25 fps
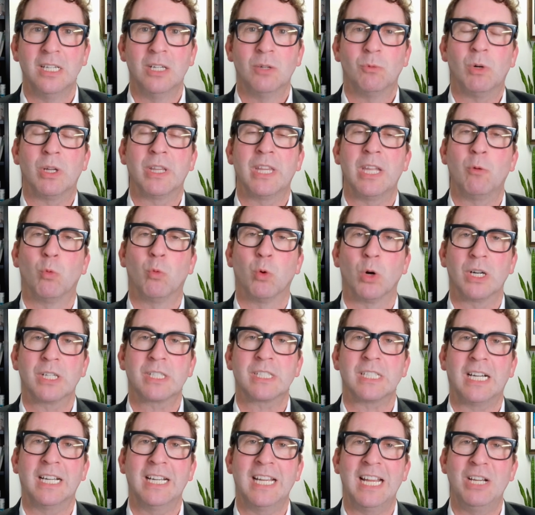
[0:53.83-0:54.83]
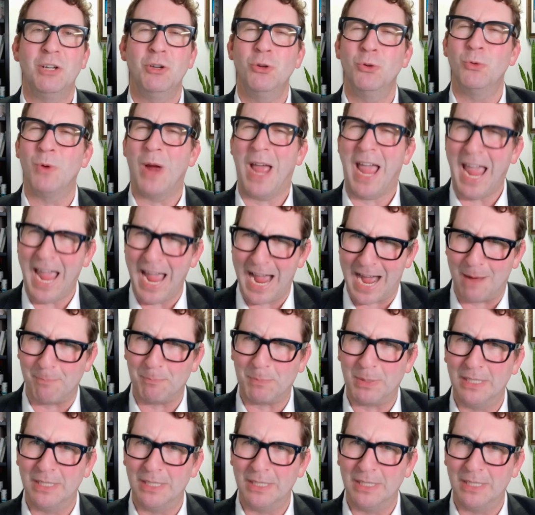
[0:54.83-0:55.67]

while they worked on a new app.